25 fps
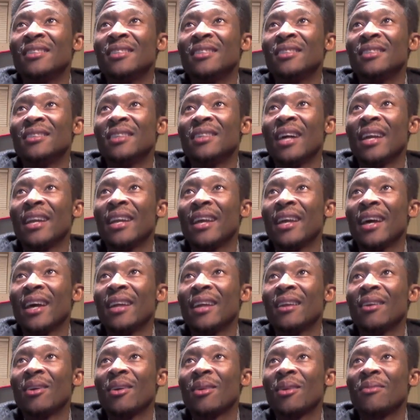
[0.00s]
And there are a
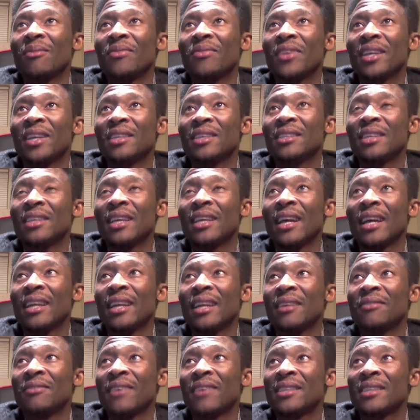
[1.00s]
lot of things here that
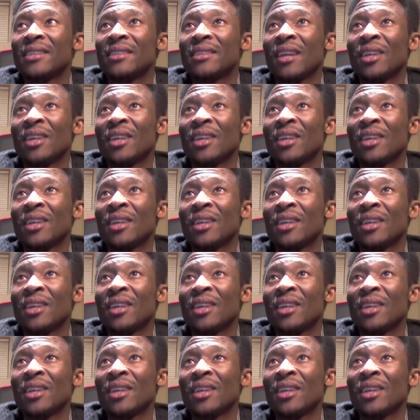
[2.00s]
if I start